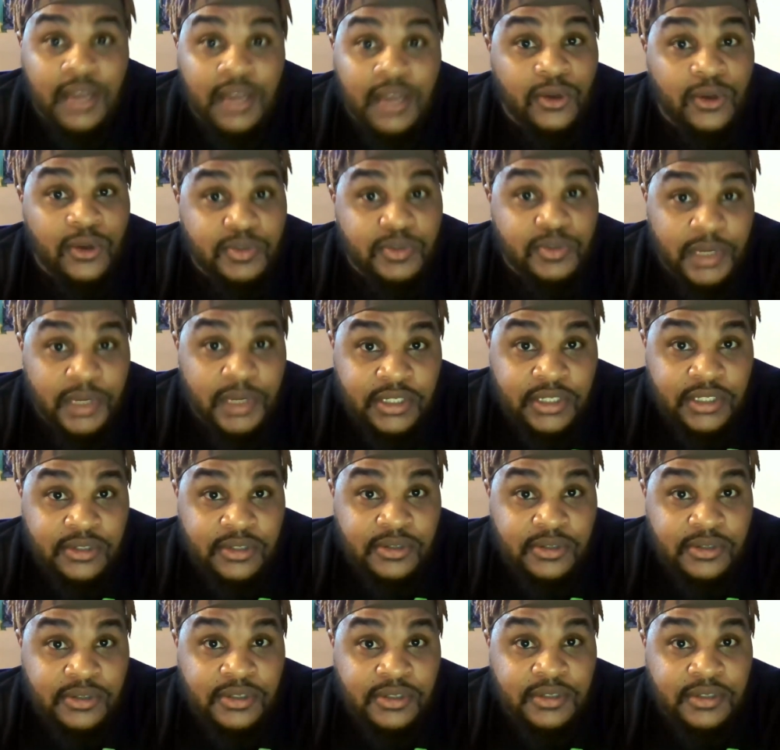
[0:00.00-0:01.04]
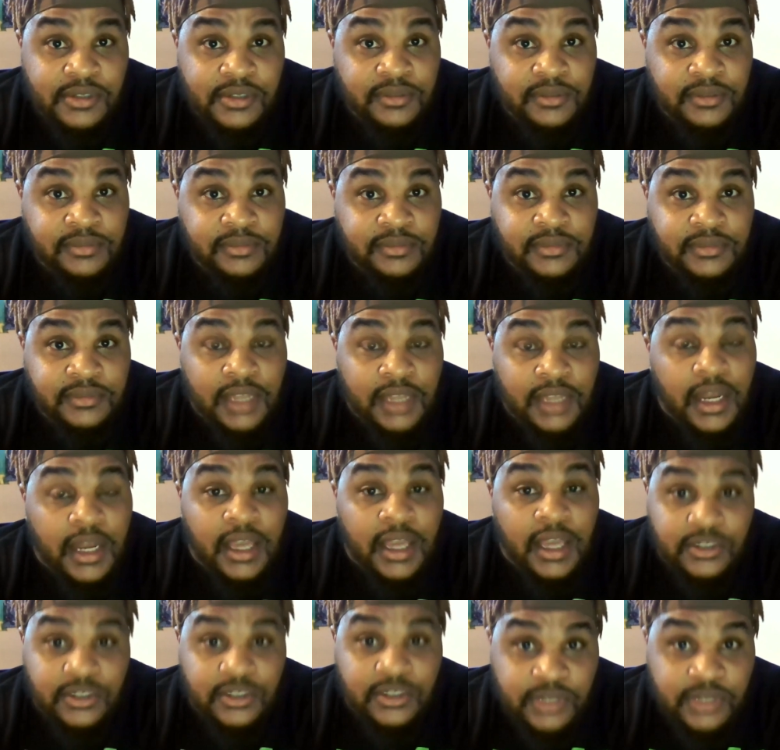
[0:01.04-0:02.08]
Ghostbusters, an
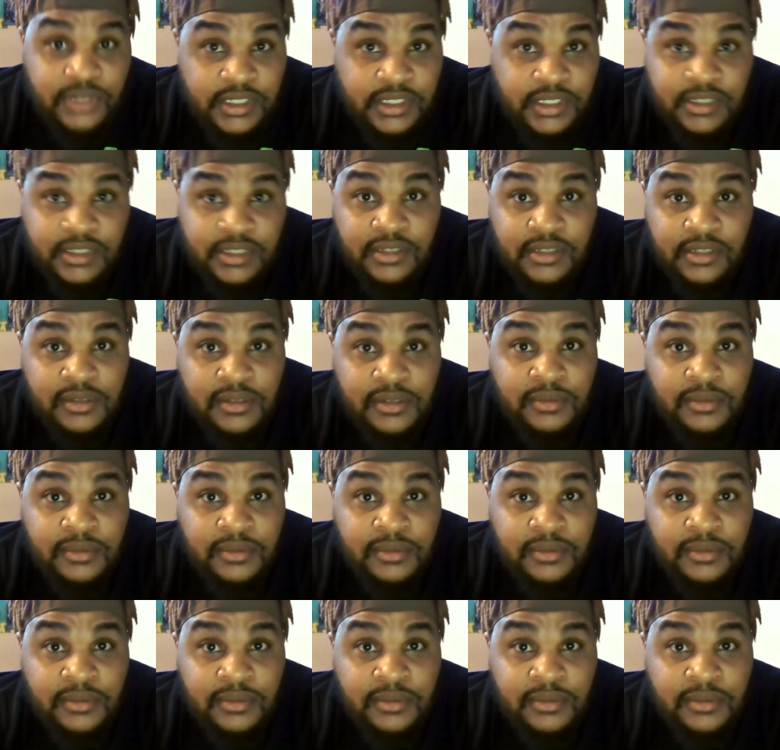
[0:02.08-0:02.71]
exorcist,